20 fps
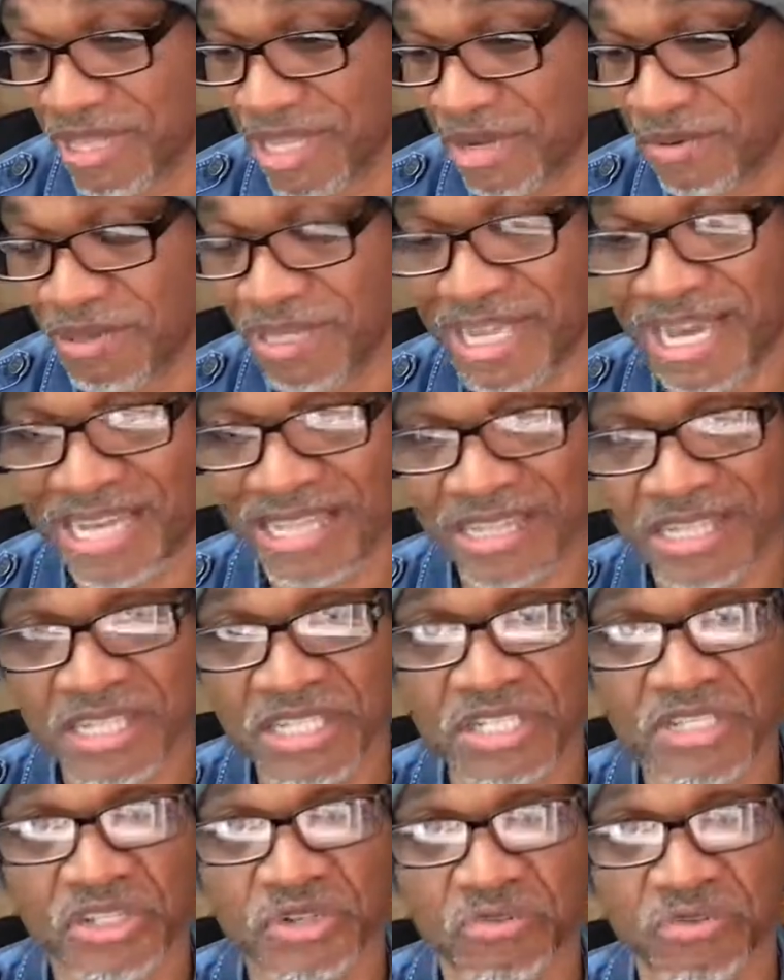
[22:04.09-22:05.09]
they were like,
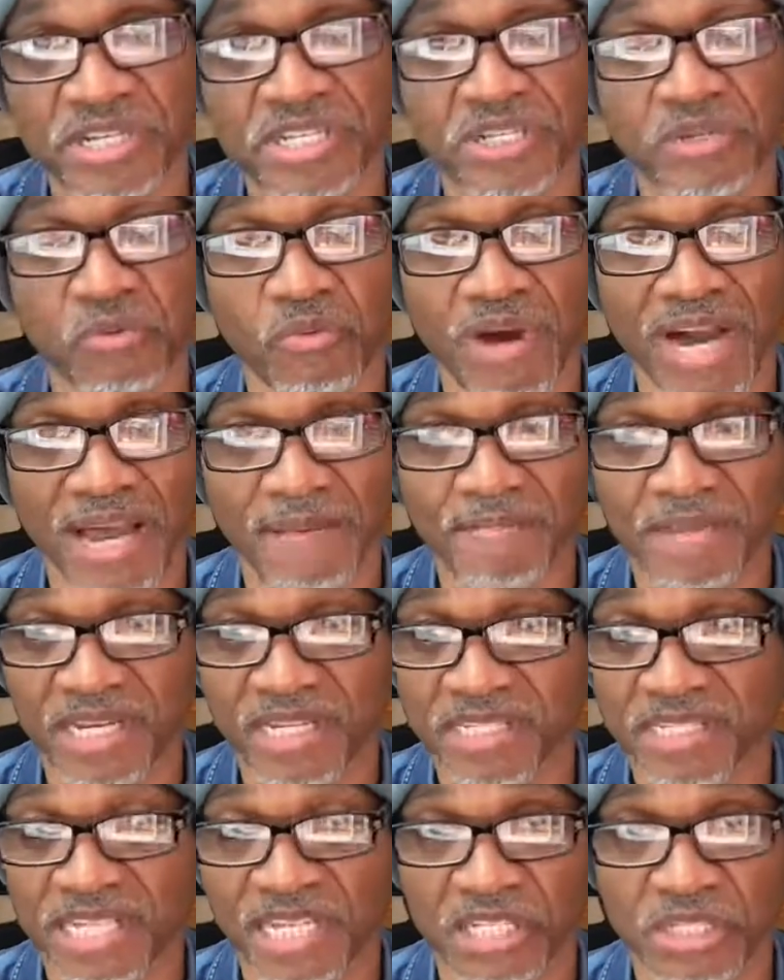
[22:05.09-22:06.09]
this is the reason why,
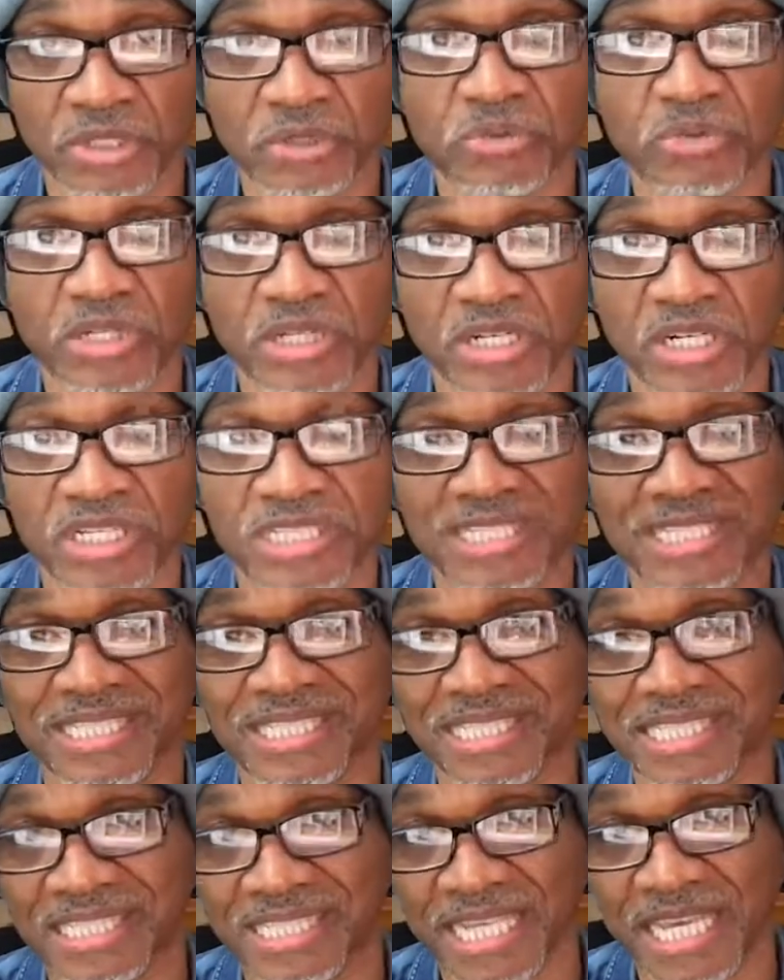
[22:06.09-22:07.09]
because they do look to
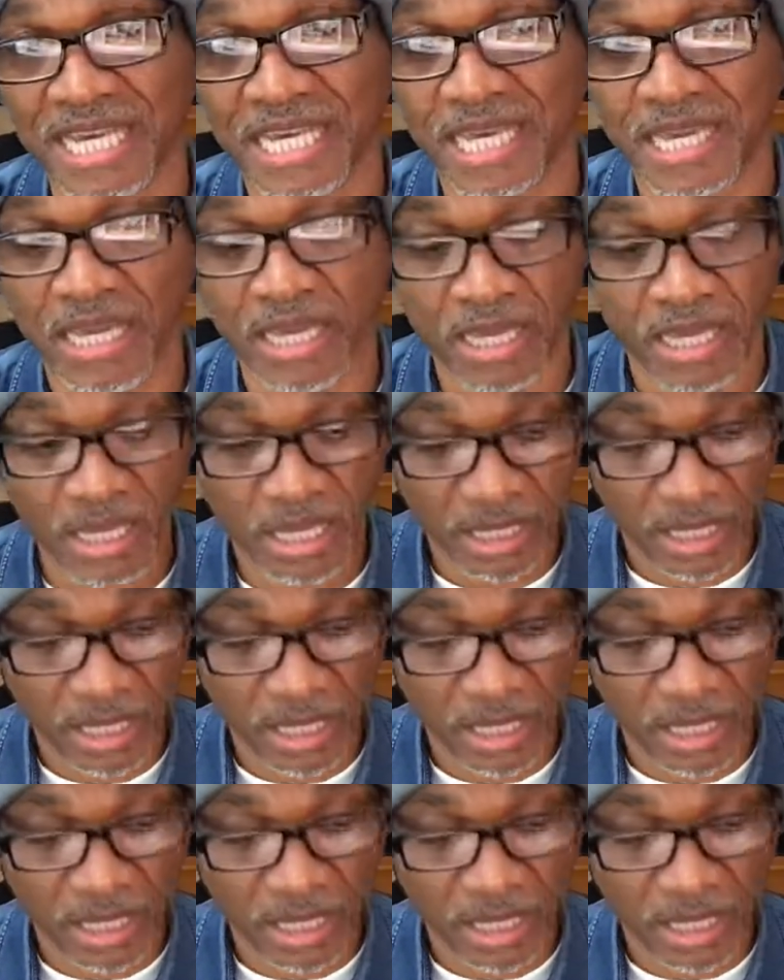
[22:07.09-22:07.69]
see